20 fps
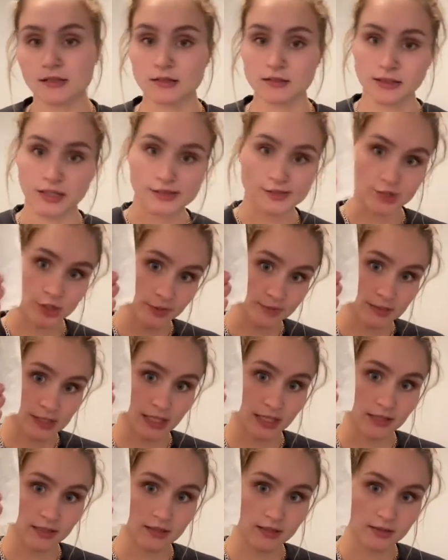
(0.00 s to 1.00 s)
let
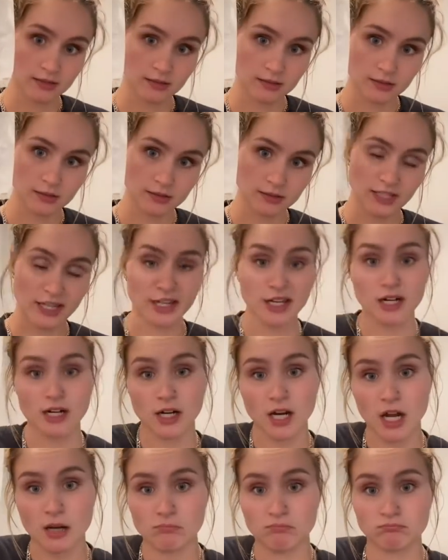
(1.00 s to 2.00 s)
Dripstick take care of
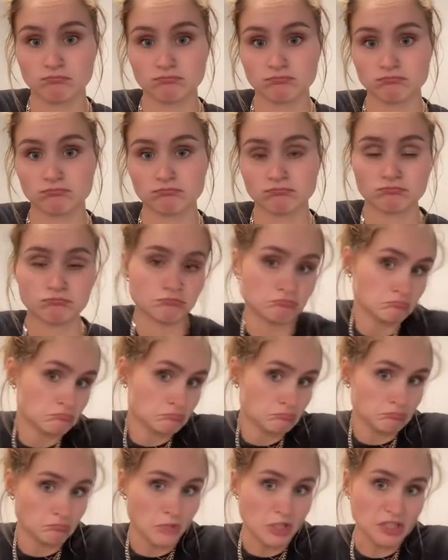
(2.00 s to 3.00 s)
cum.
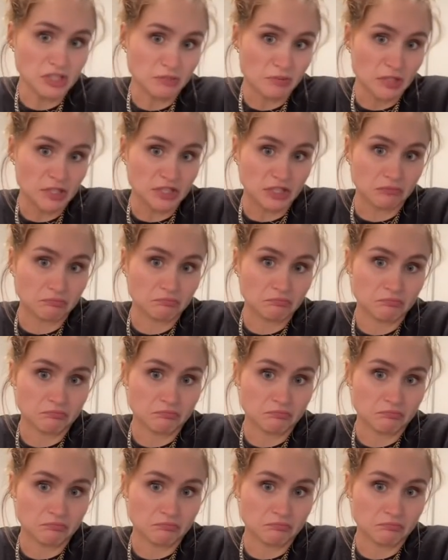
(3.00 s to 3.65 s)
Easy peasy.